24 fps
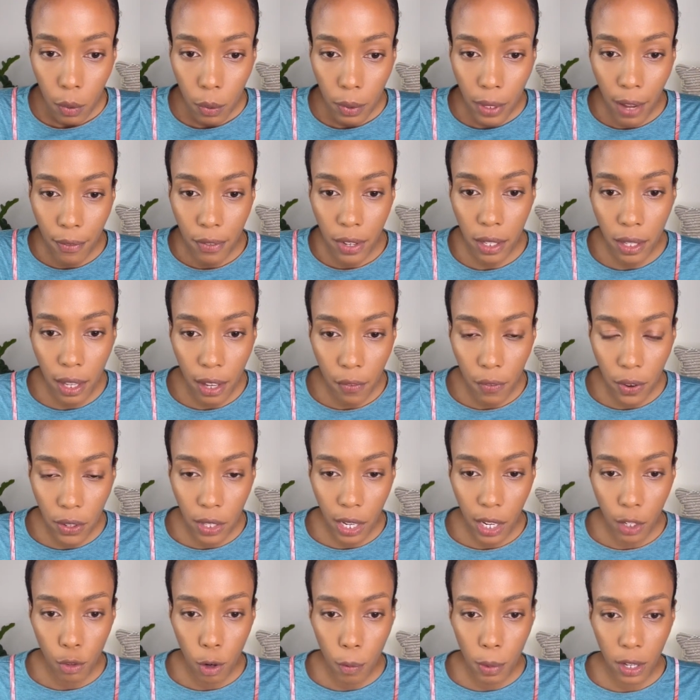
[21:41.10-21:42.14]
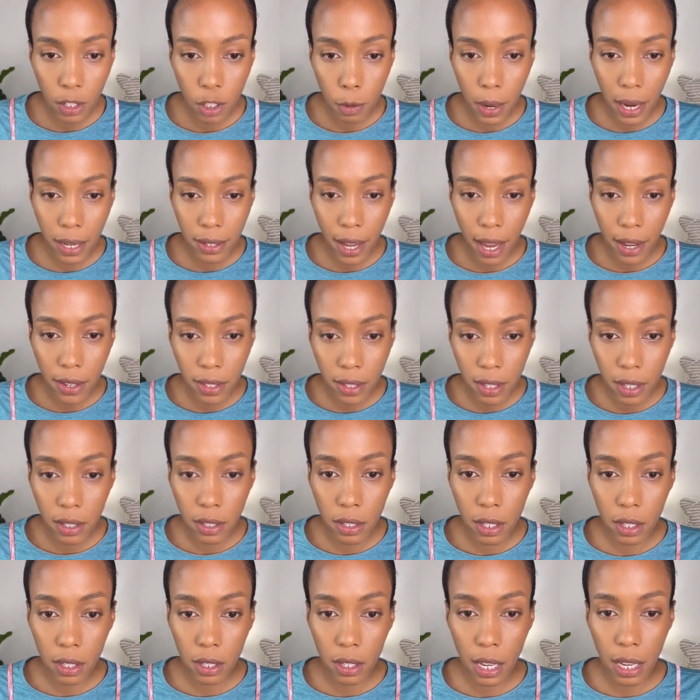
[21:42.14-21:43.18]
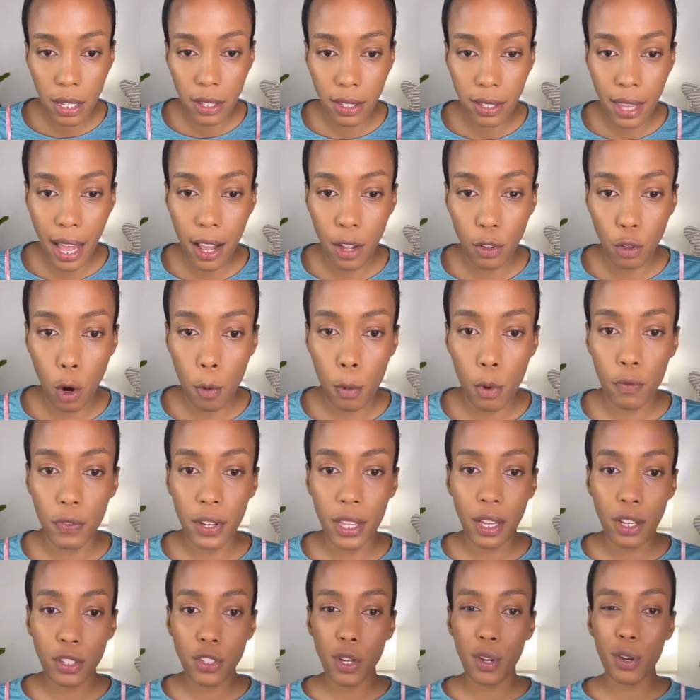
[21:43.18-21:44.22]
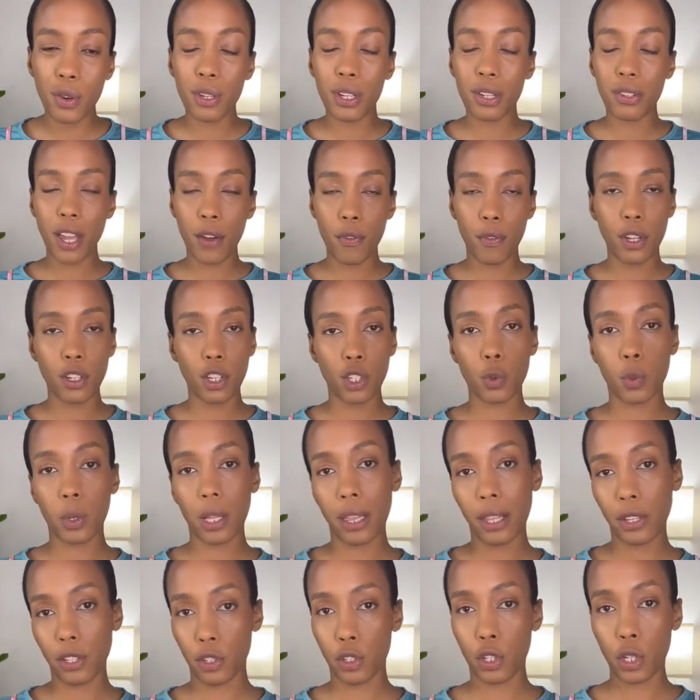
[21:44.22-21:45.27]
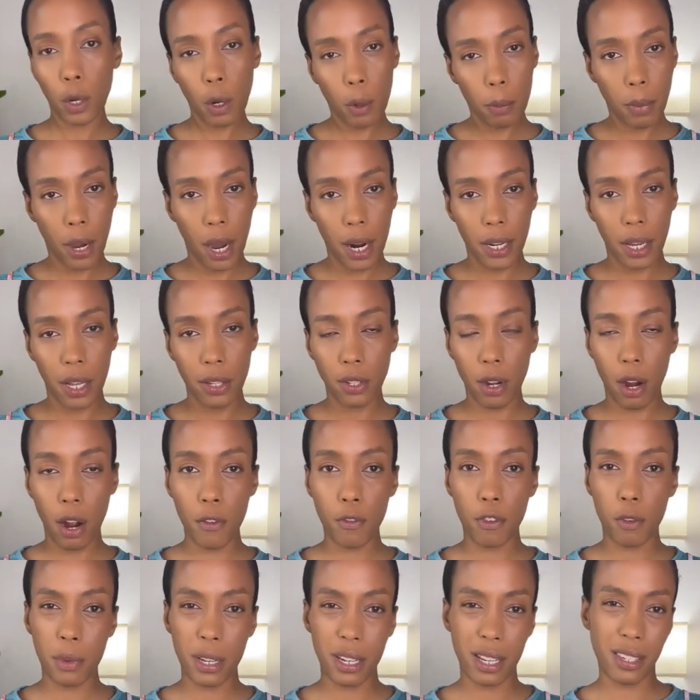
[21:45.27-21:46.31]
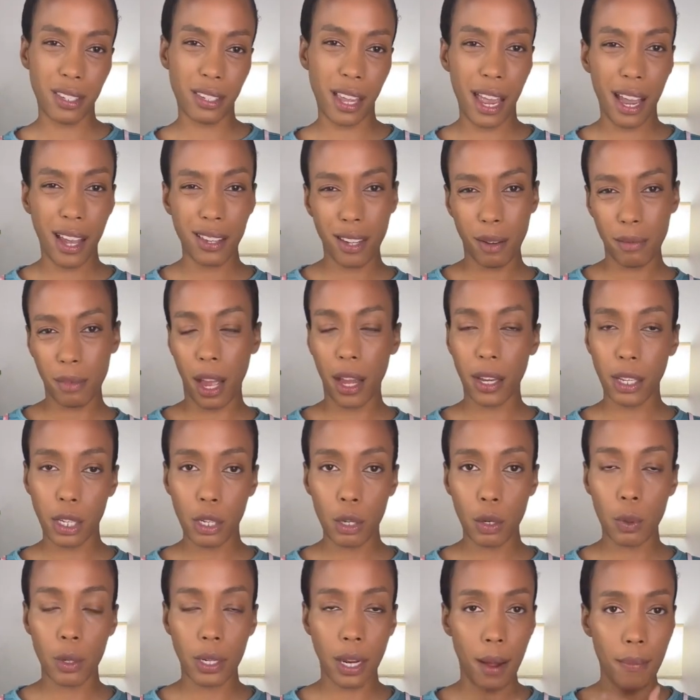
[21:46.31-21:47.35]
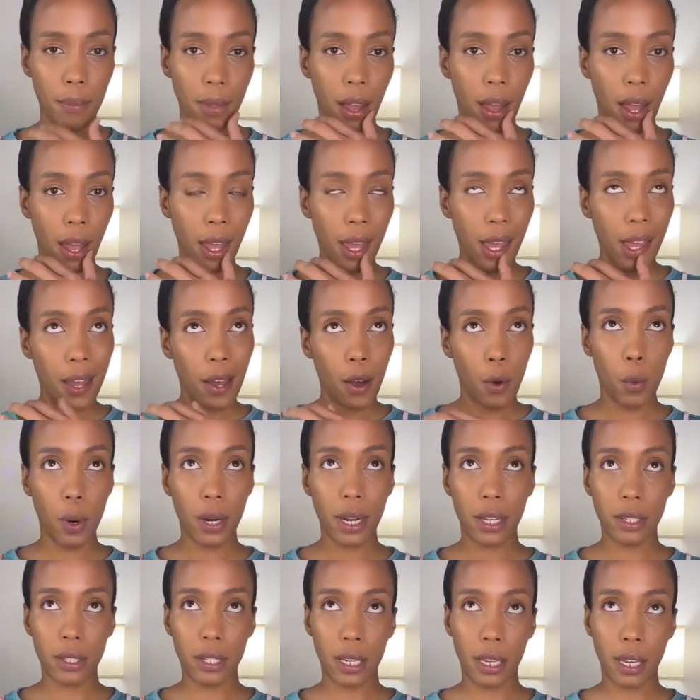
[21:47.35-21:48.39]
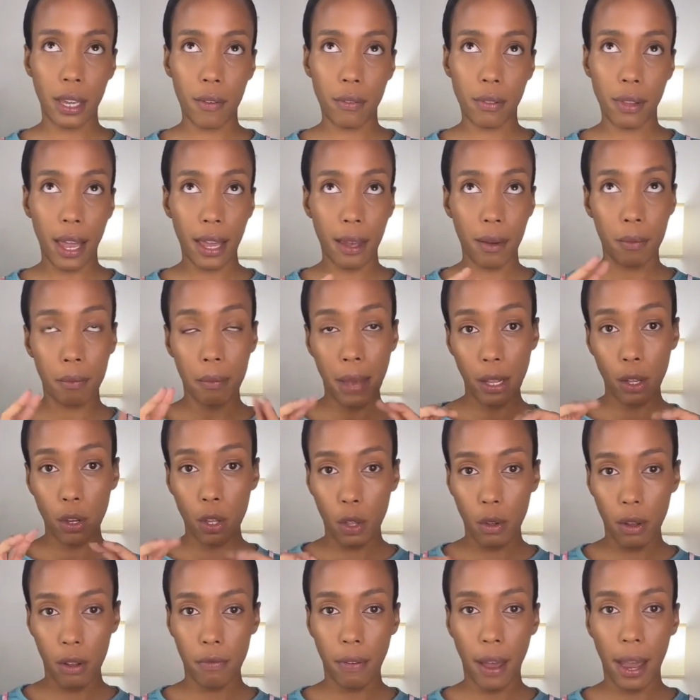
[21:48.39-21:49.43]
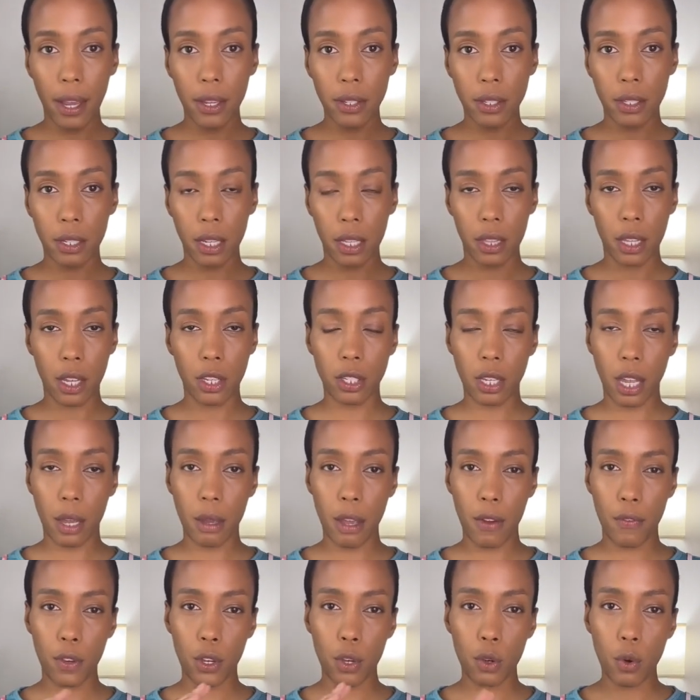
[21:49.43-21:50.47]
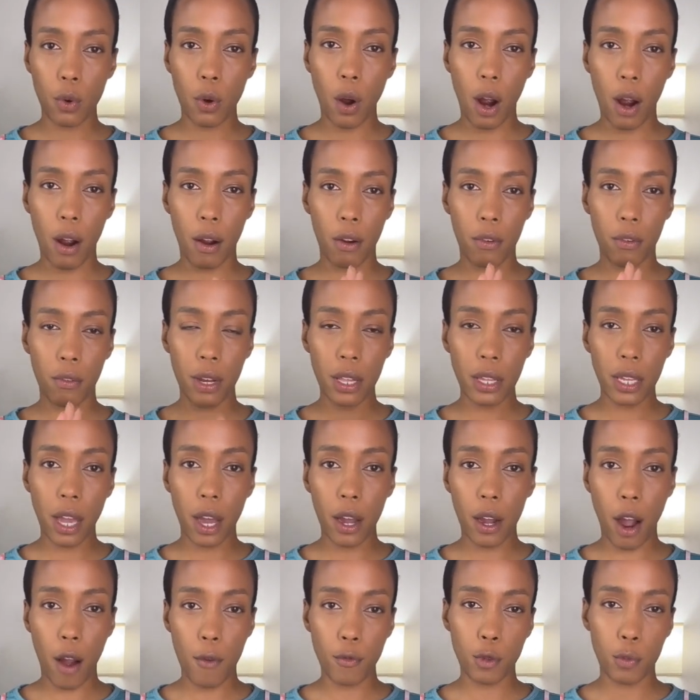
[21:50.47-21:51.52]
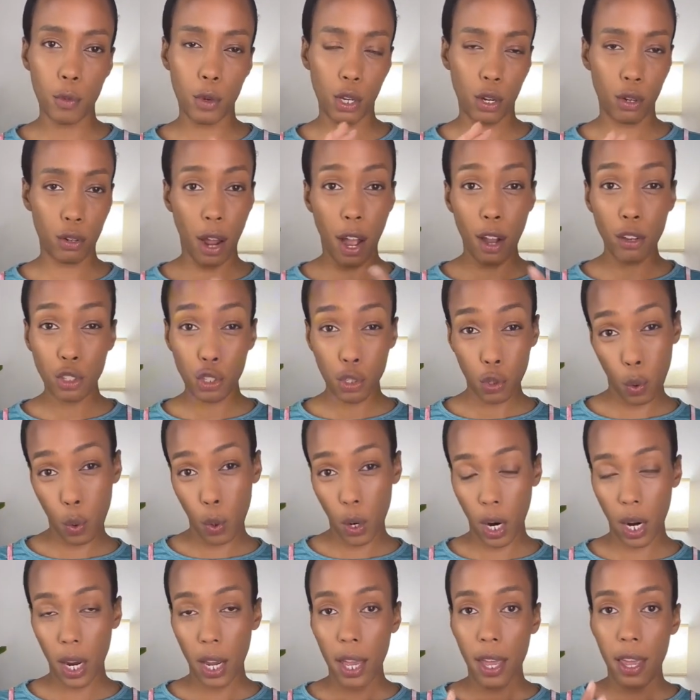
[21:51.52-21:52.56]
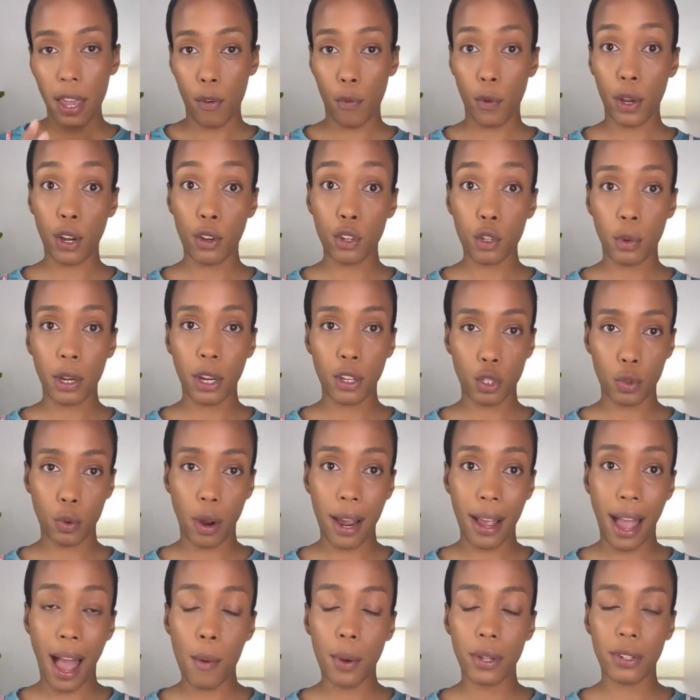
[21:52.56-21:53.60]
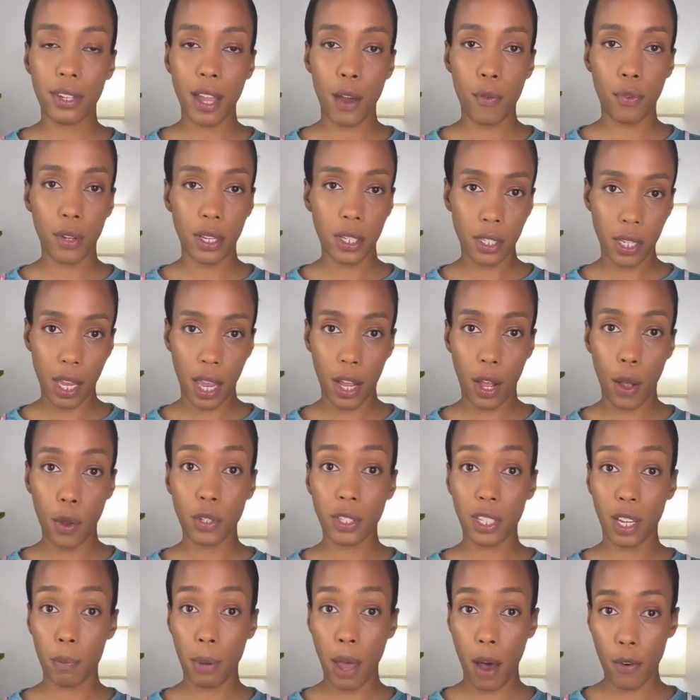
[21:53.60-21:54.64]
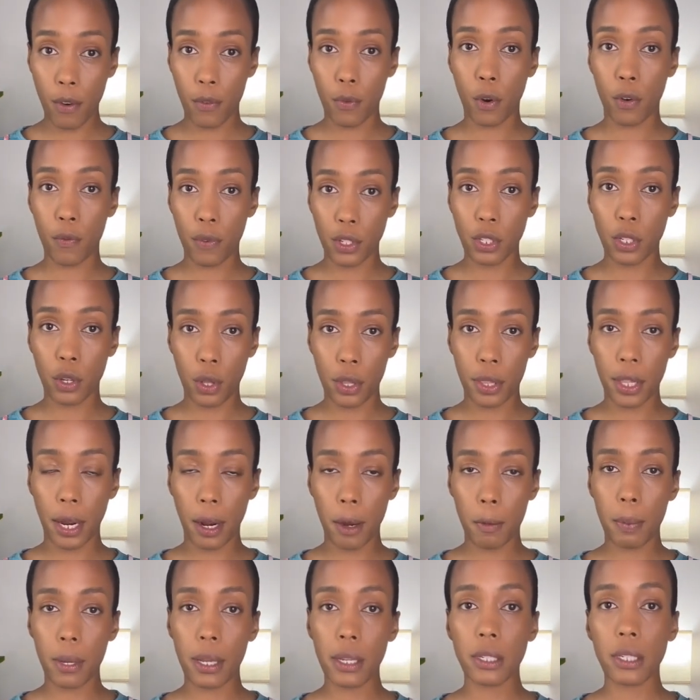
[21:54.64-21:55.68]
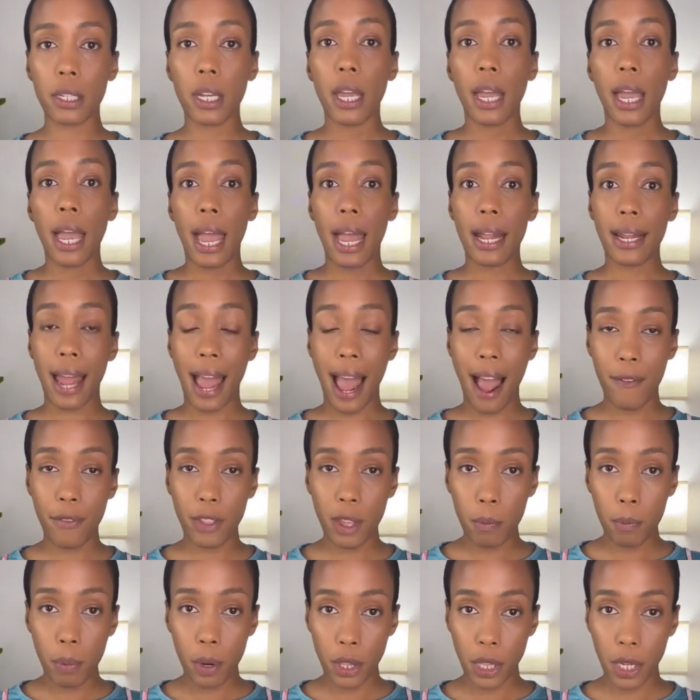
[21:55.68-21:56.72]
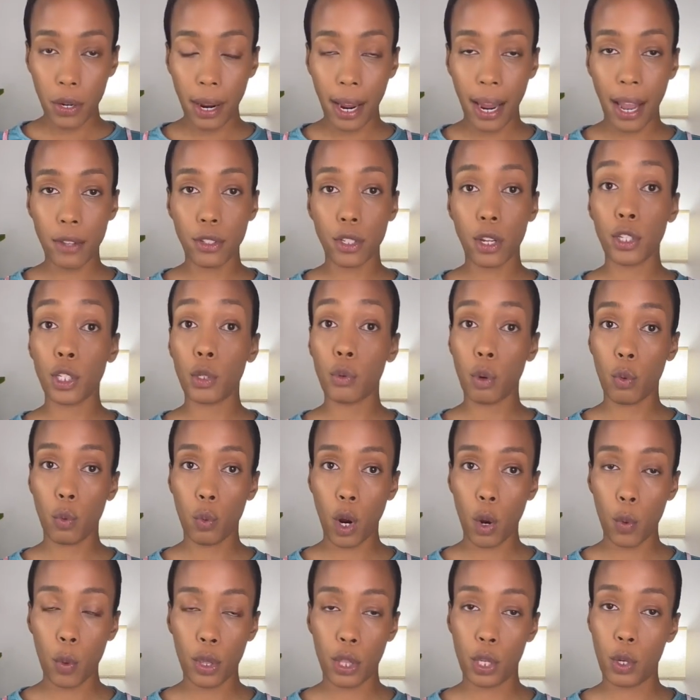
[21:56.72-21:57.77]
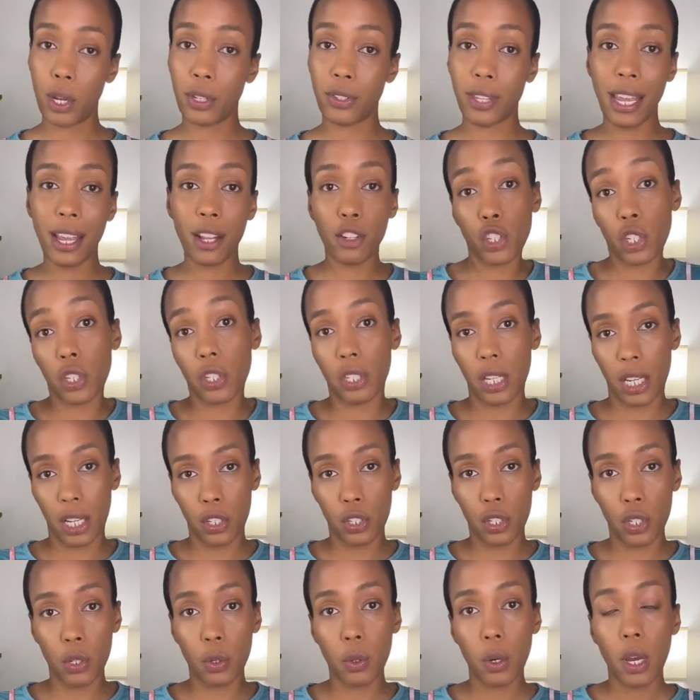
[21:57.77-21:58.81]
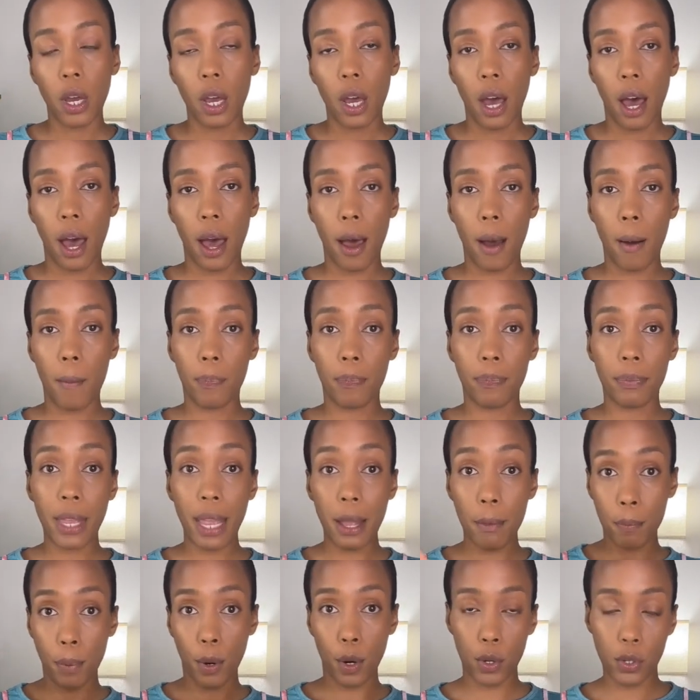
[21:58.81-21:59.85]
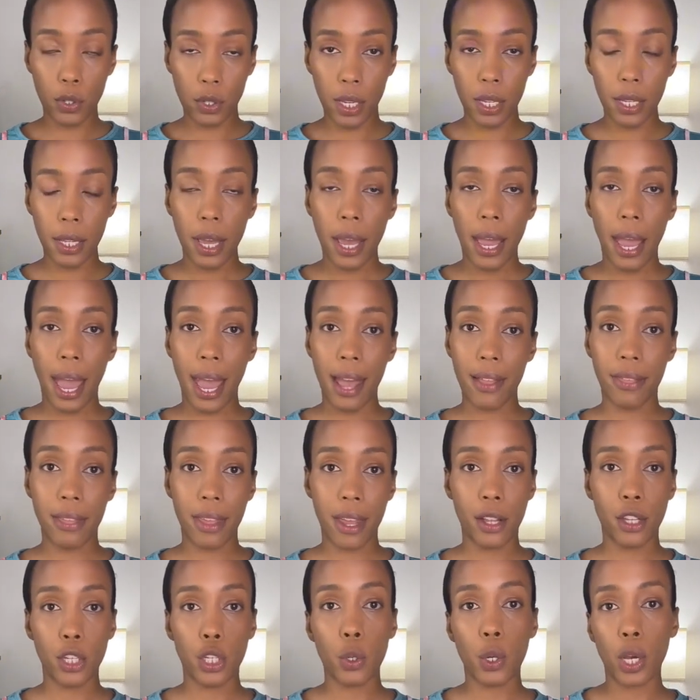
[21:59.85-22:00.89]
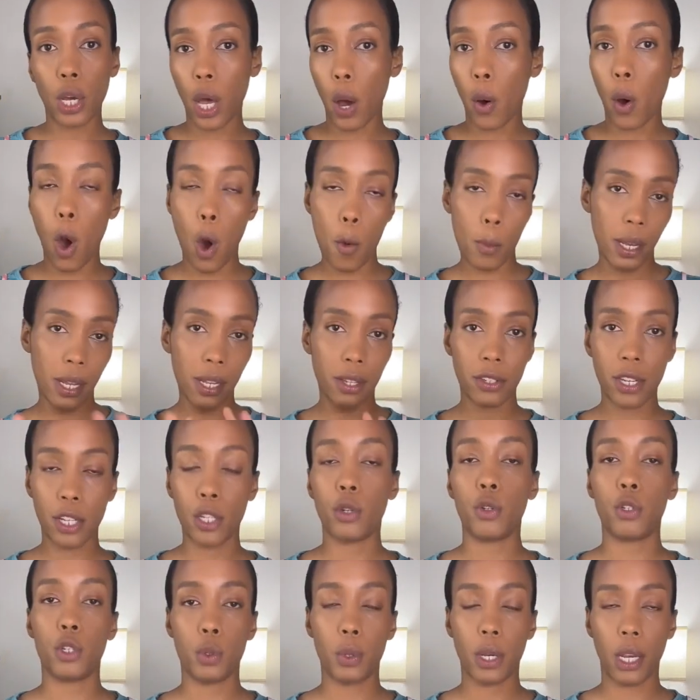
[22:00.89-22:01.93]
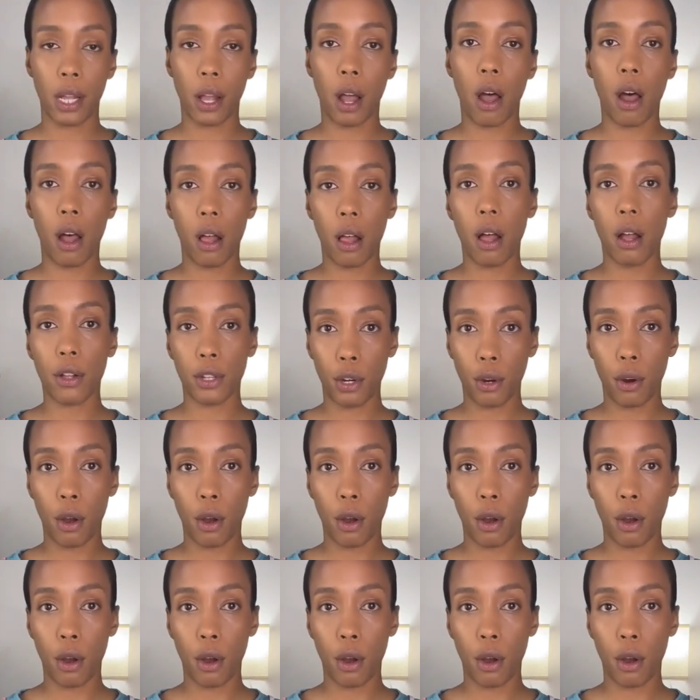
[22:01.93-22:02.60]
When I've done it, it feels like it's rubbing into my intestines. Is that a normal feeling? So you definitely just want to listen to your own body. It's hard for me to say because I'm not you, and I'm not wanting to give medical advice in this. If you are really uncomfortable and you're not sure if what you're doing is right, I would definitely say go see a pelvic floor physical therapist and have them put their hands on you and work with you, because they could just teach you in person, and then you could go home and continue doing it all on